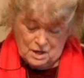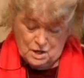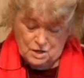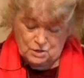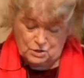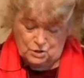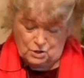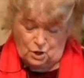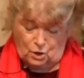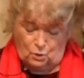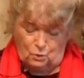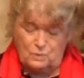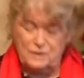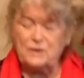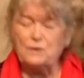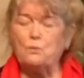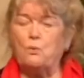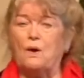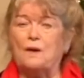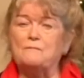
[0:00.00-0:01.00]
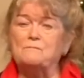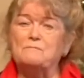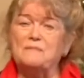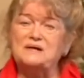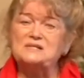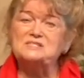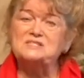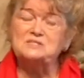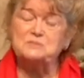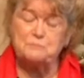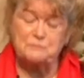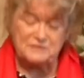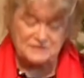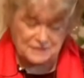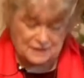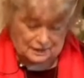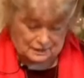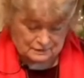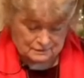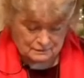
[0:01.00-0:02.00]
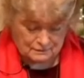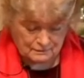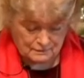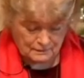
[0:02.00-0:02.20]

knowing what must be done